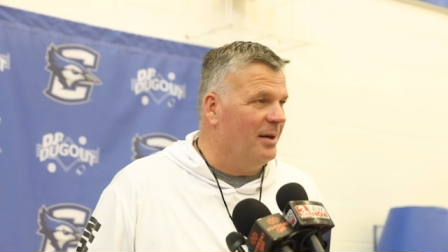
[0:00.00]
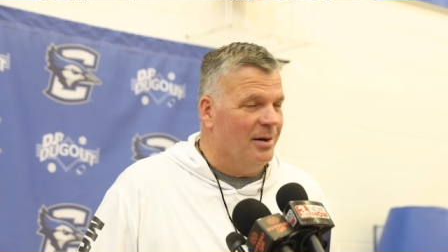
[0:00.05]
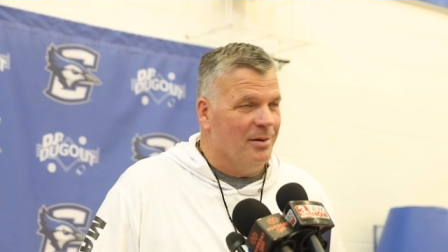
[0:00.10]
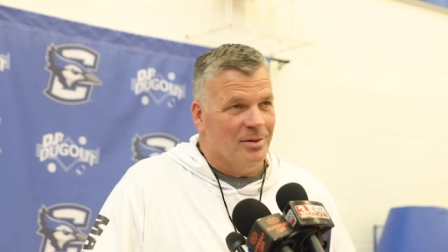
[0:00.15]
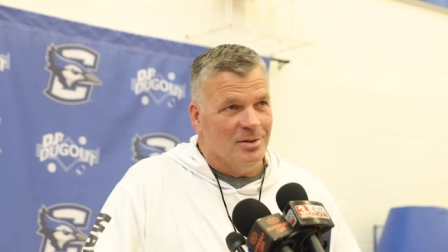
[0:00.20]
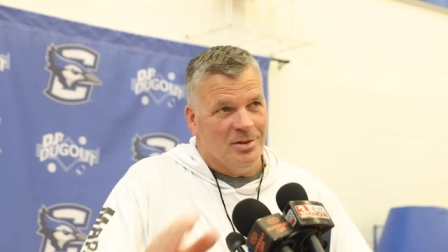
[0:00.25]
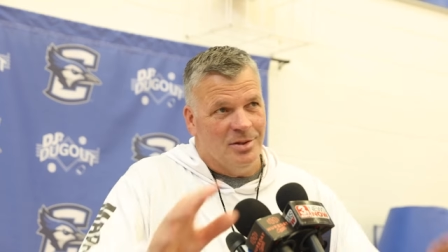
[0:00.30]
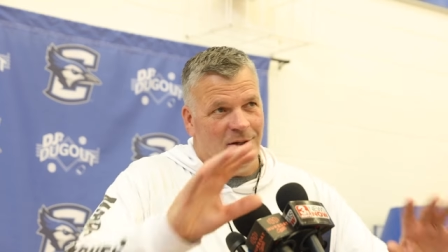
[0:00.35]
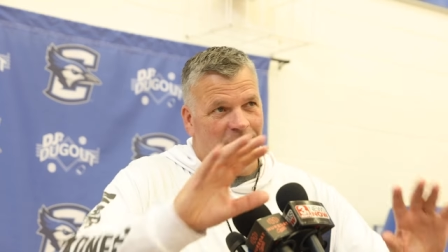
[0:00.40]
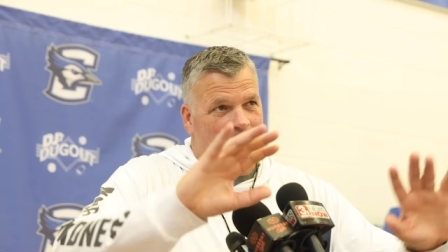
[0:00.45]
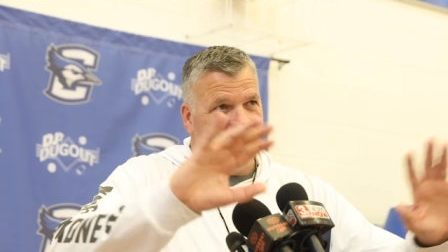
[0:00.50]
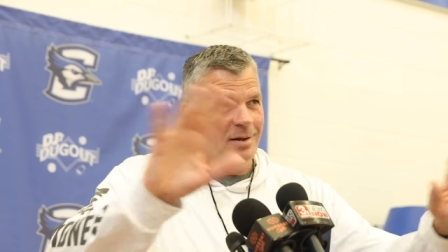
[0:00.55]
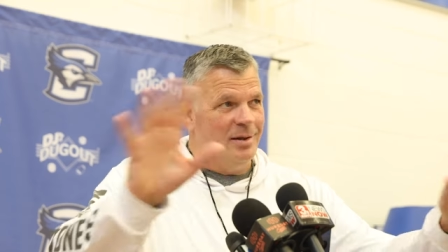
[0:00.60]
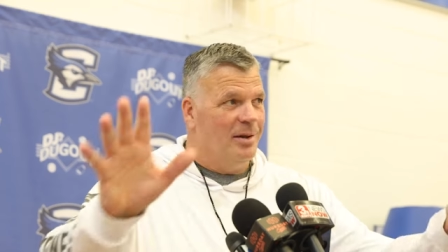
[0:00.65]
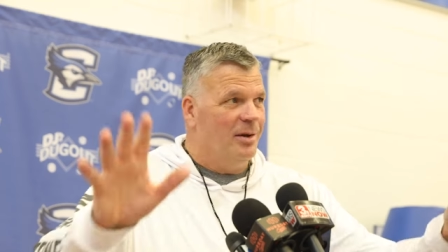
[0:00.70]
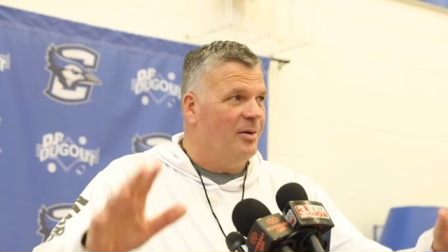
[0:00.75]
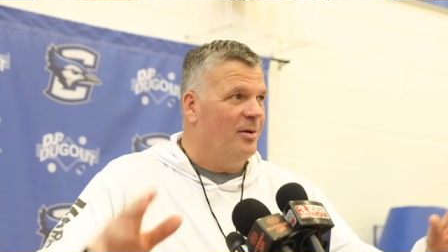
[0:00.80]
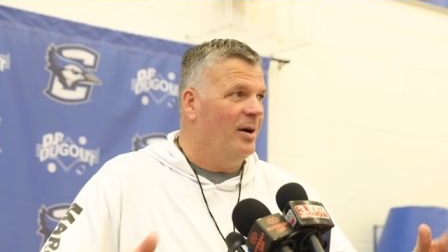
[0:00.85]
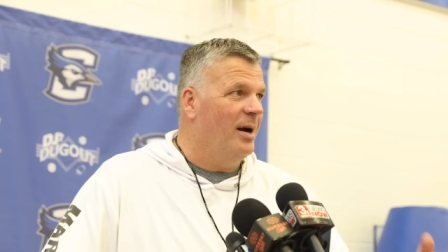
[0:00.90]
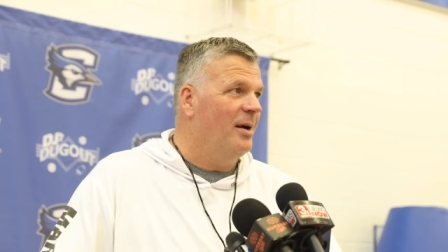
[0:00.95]
it's dark
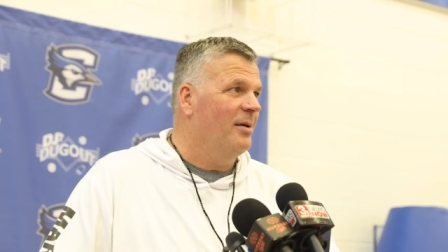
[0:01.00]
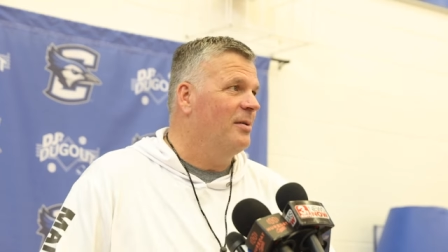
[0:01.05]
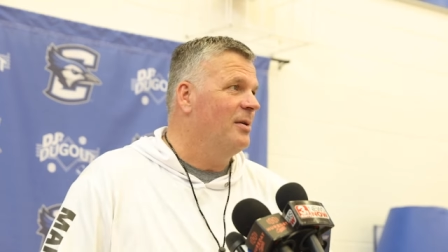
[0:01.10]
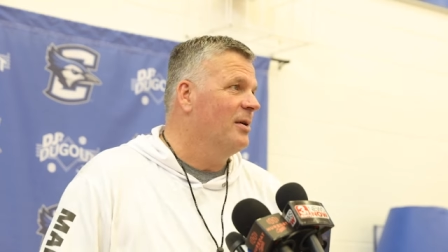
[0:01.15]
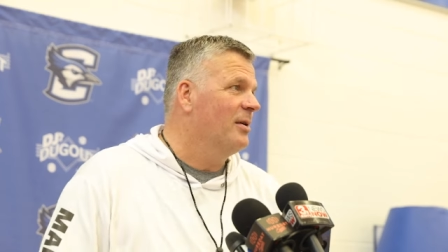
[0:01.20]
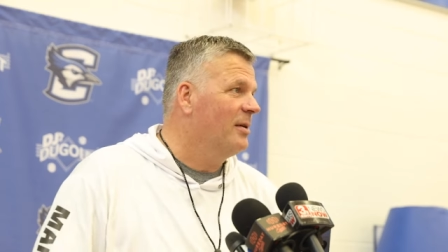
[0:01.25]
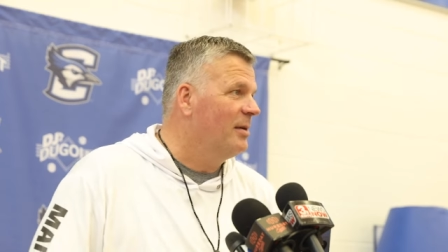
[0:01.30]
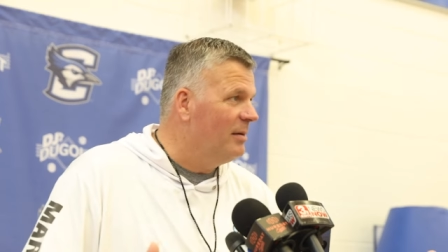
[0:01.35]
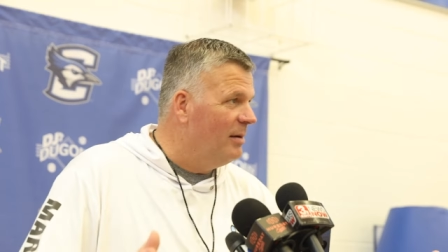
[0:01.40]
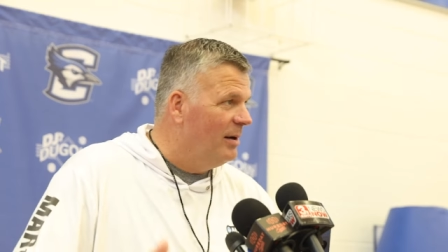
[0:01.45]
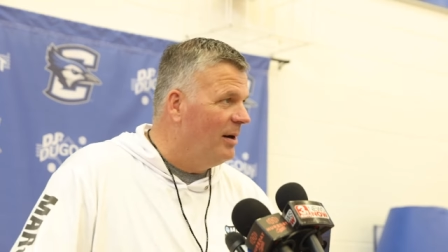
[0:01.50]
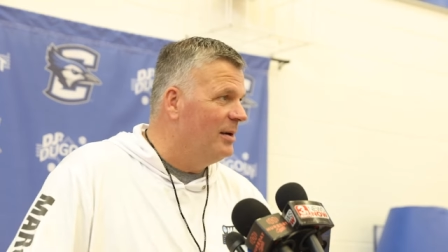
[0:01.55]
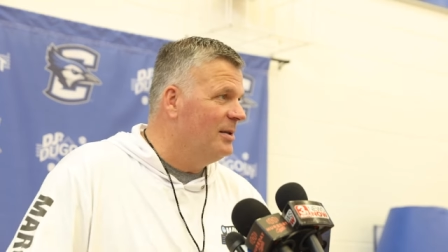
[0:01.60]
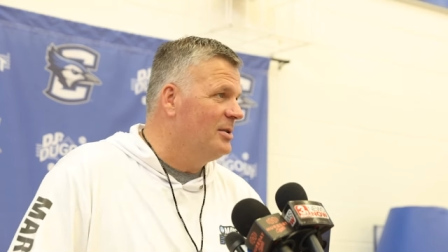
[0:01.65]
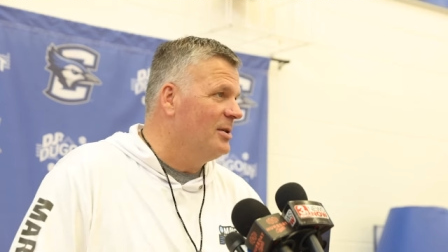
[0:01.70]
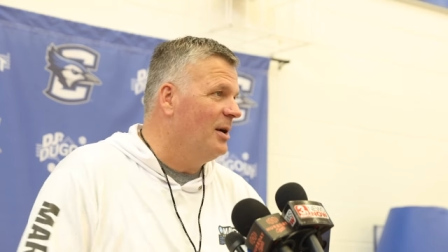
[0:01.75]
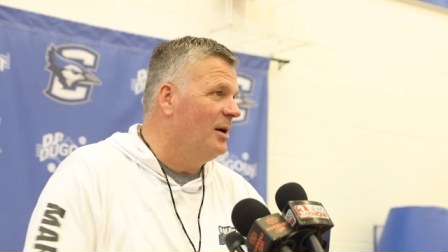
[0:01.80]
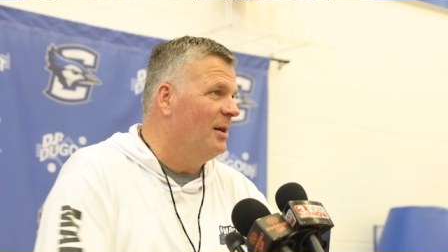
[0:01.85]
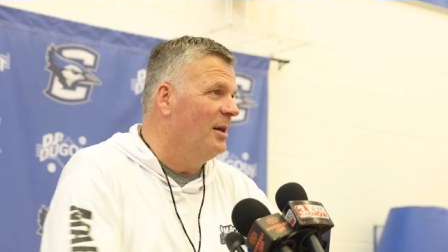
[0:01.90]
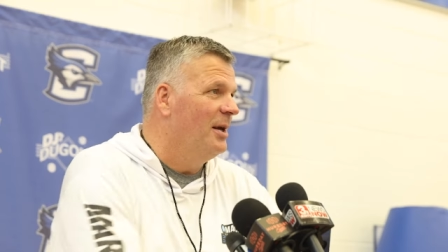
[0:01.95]
in the crowd, and
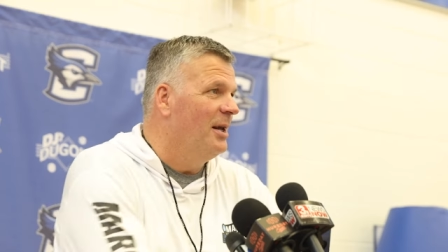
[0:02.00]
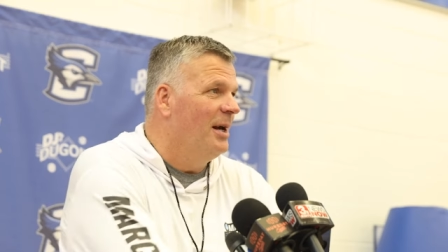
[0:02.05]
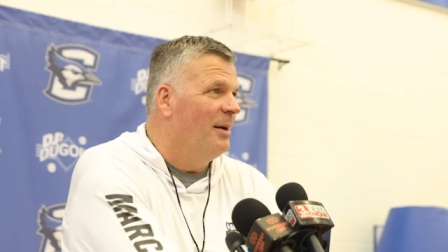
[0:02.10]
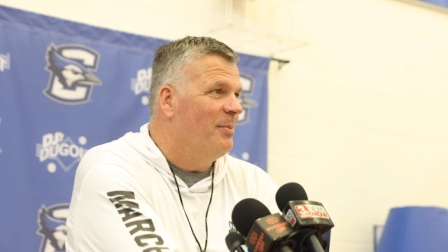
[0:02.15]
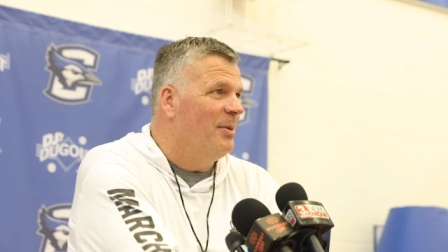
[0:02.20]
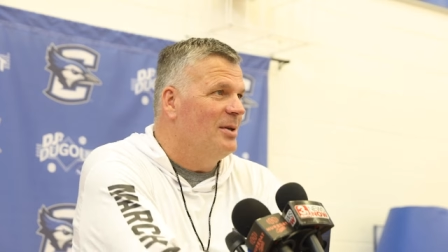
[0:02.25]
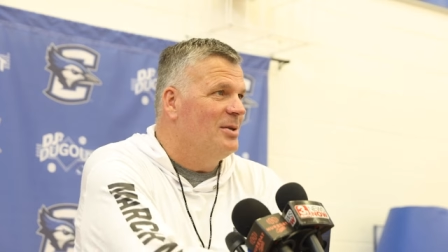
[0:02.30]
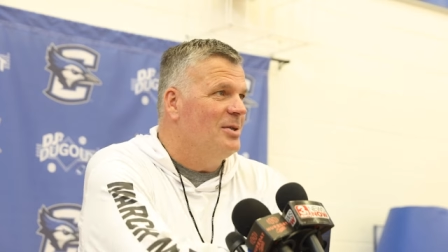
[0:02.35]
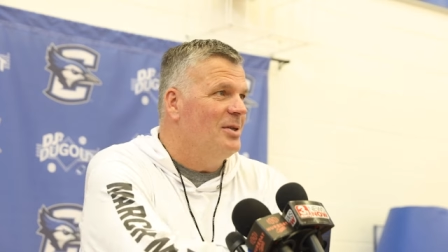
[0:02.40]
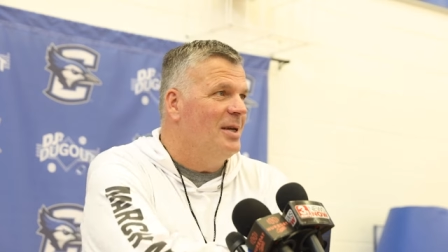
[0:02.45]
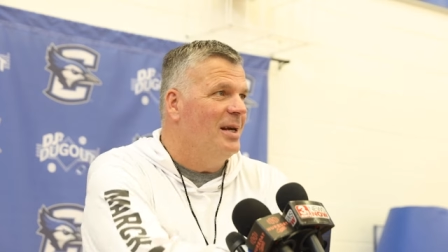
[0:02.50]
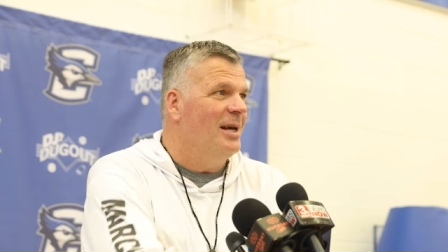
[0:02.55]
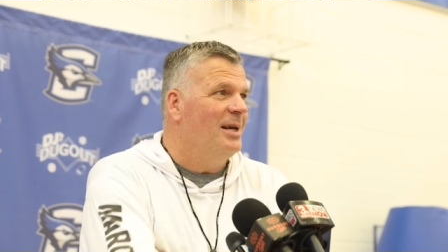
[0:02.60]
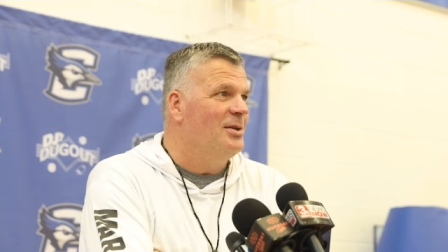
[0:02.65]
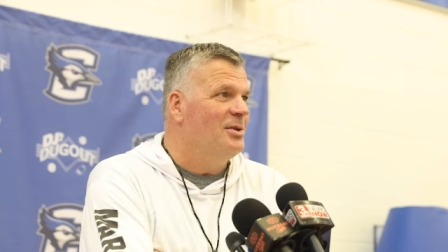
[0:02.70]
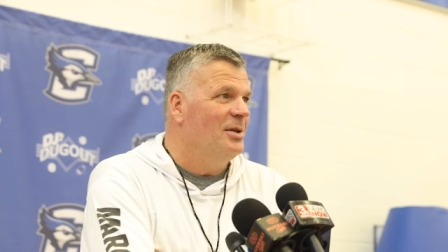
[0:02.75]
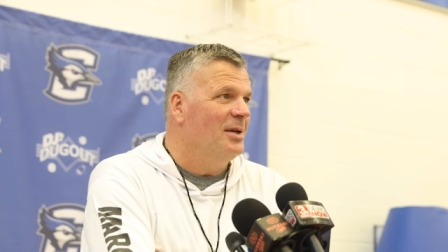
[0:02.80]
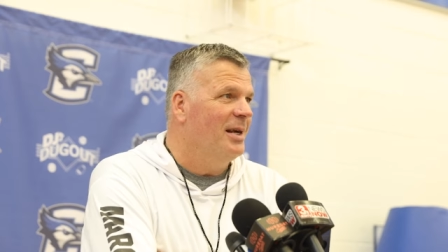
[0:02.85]
it's all lit up on stage,